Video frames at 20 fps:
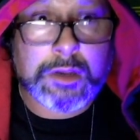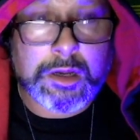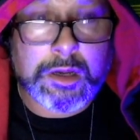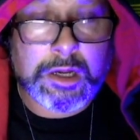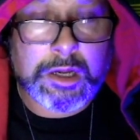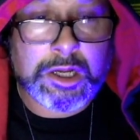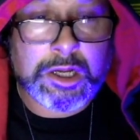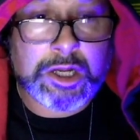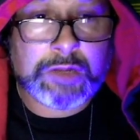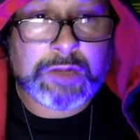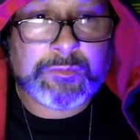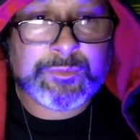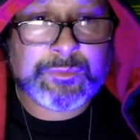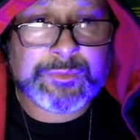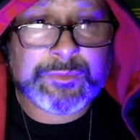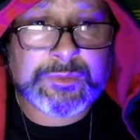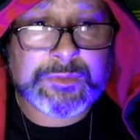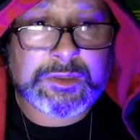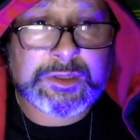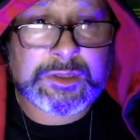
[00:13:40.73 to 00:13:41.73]

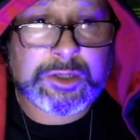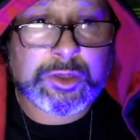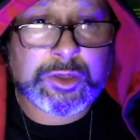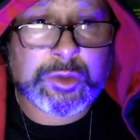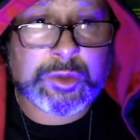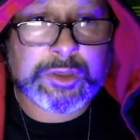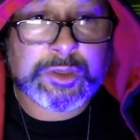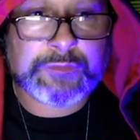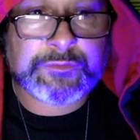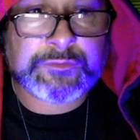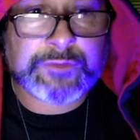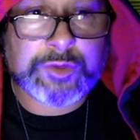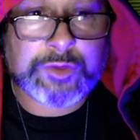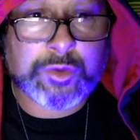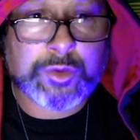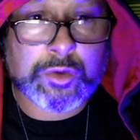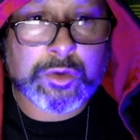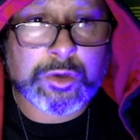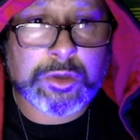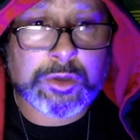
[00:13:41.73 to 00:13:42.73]
If
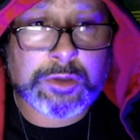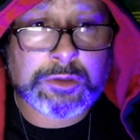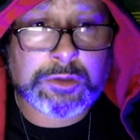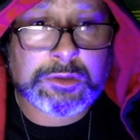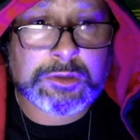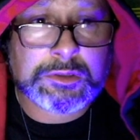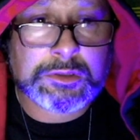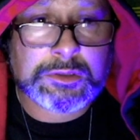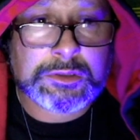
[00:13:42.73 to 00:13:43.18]
you're